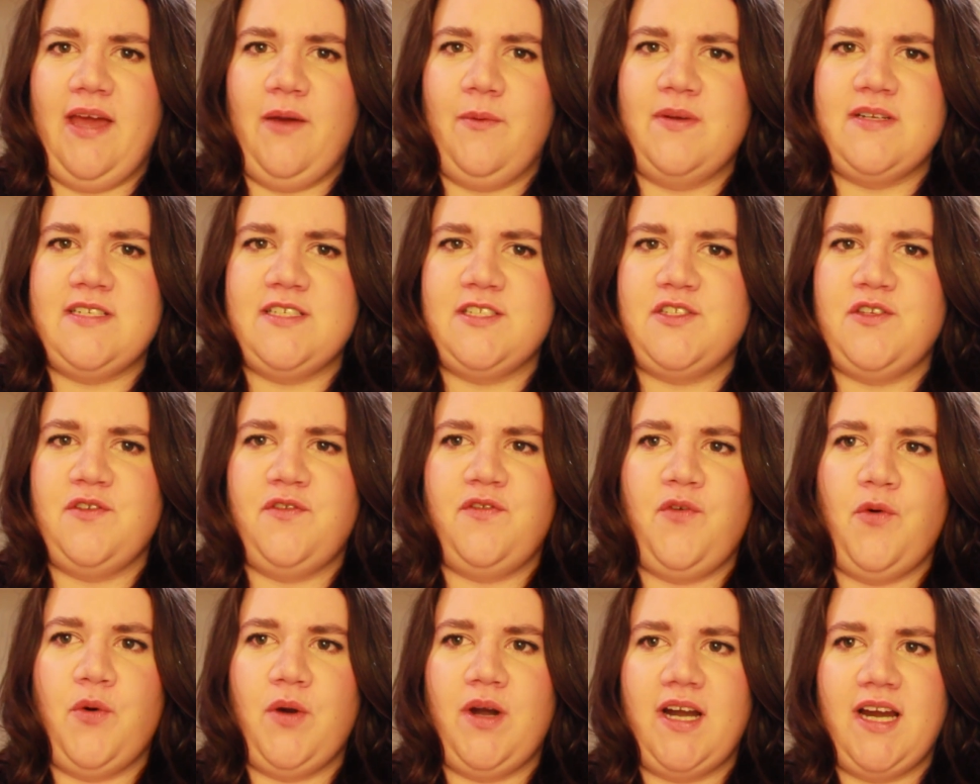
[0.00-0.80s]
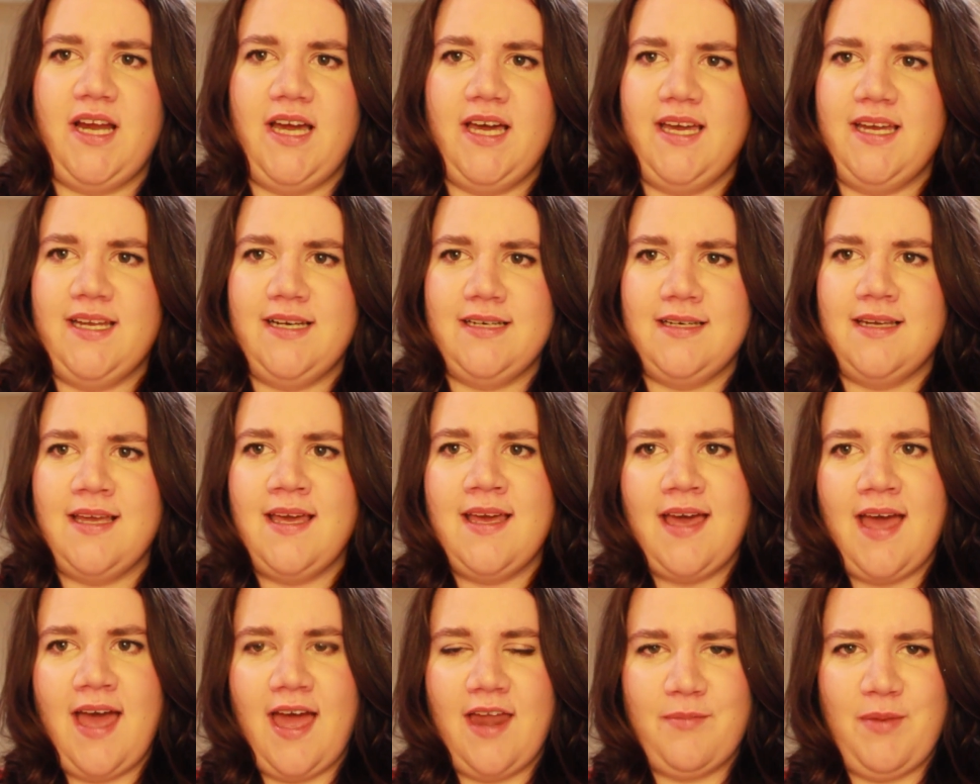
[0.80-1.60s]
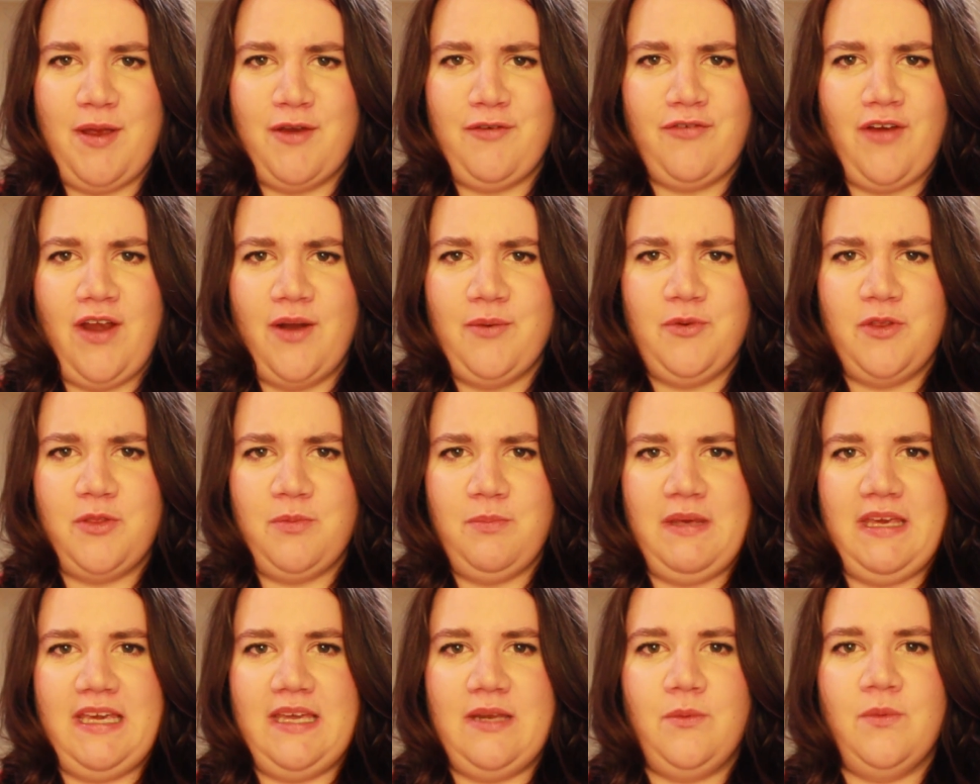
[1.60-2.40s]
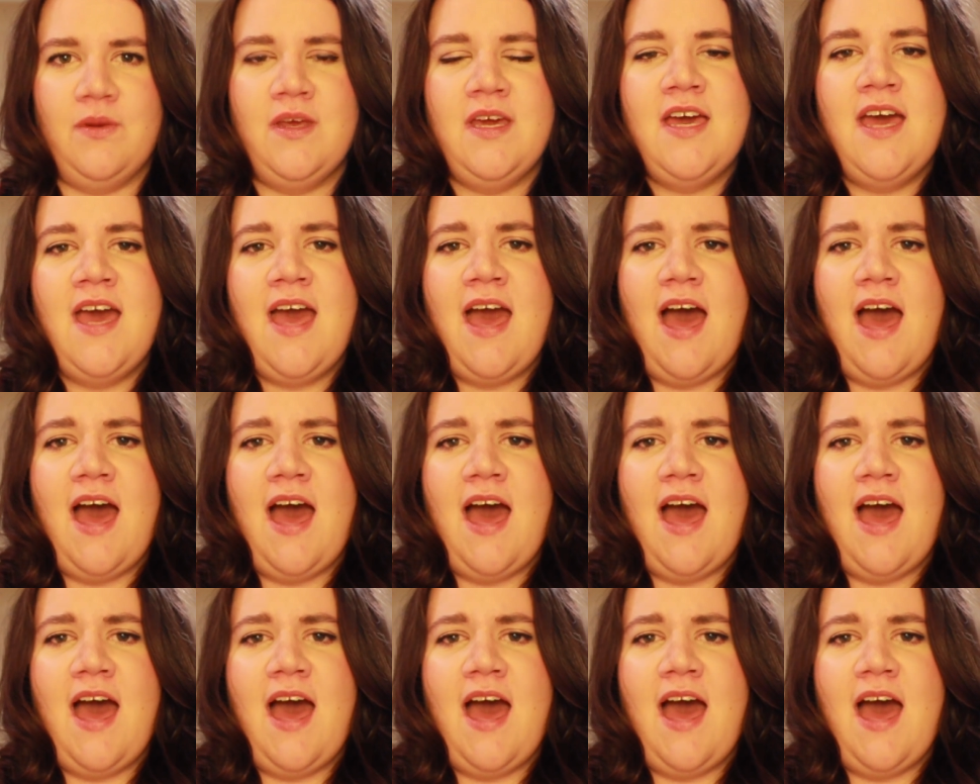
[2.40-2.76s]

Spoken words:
I went to Sephora and had my friend with me, and